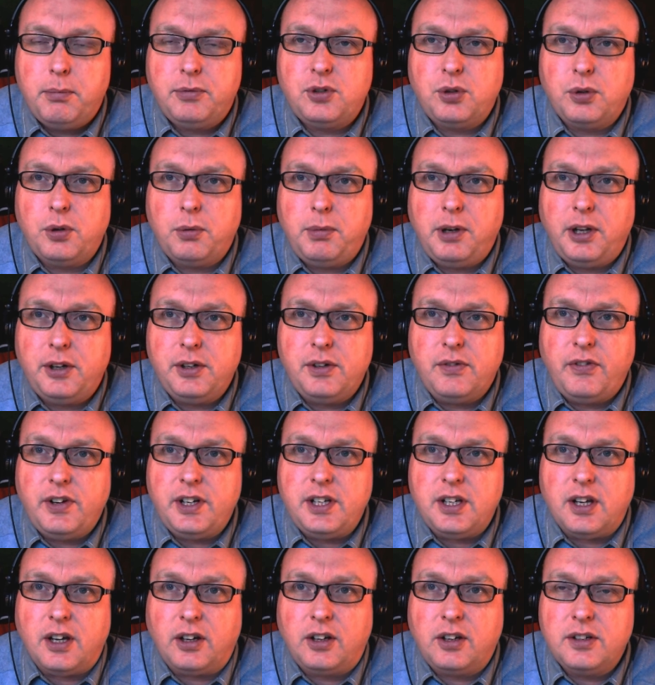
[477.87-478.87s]
to upload a
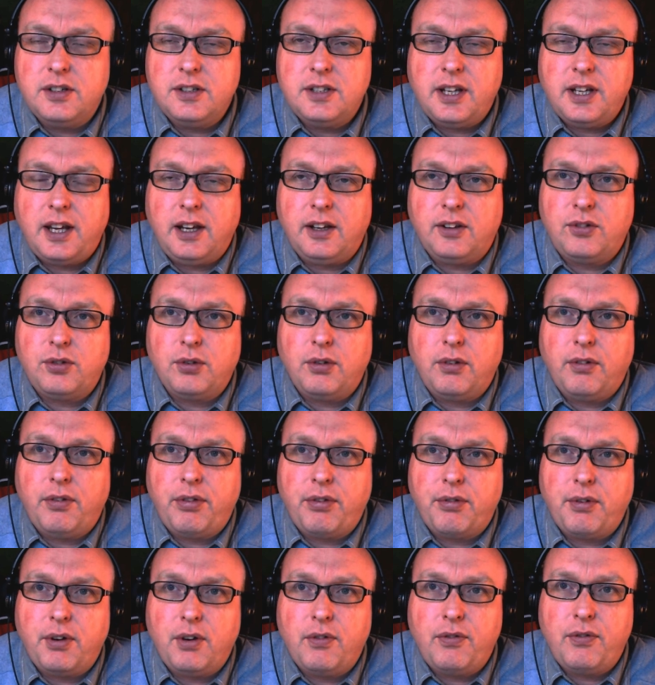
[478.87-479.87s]
video, it can take sort of
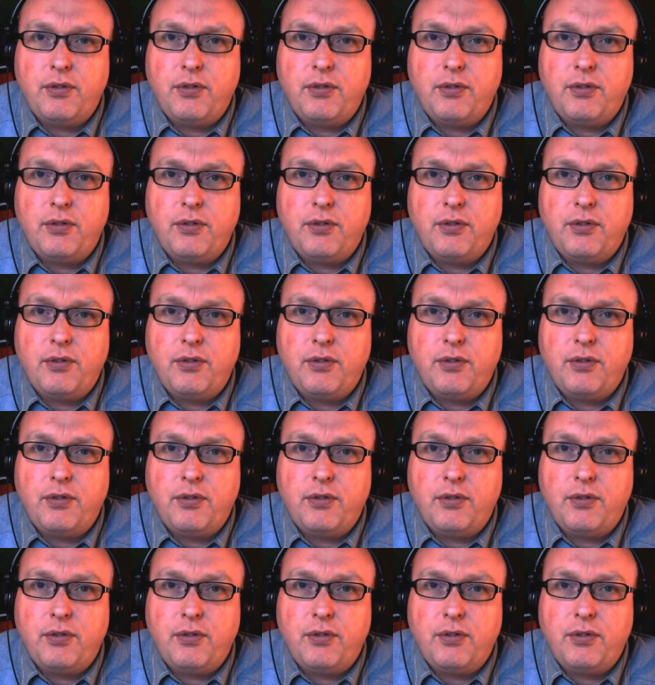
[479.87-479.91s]
3 or